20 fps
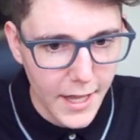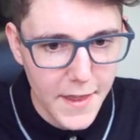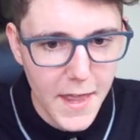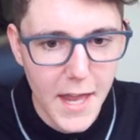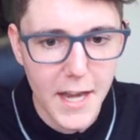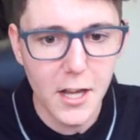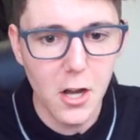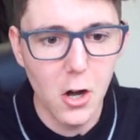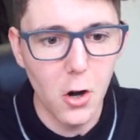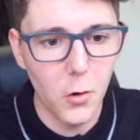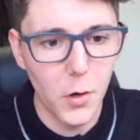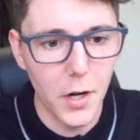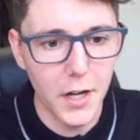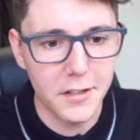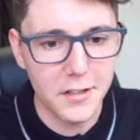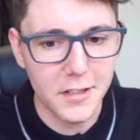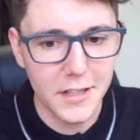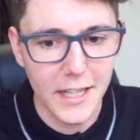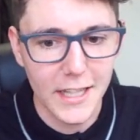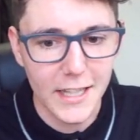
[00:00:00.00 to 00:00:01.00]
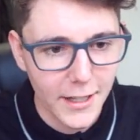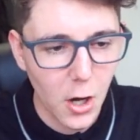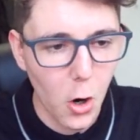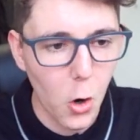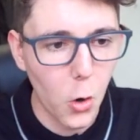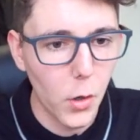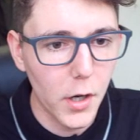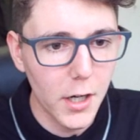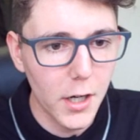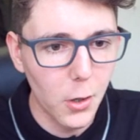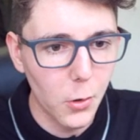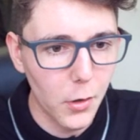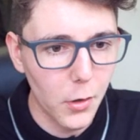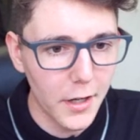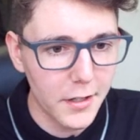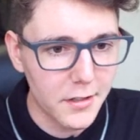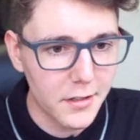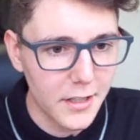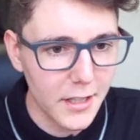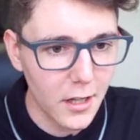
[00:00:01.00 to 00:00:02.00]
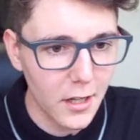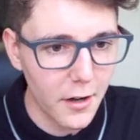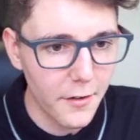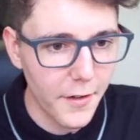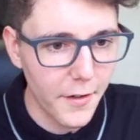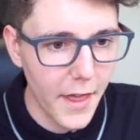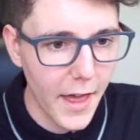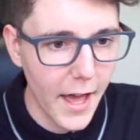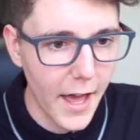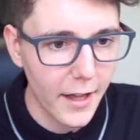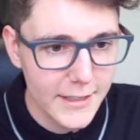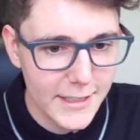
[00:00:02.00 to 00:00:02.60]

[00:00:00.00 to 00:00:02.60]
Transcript: and then it got risky. It got real risky over there.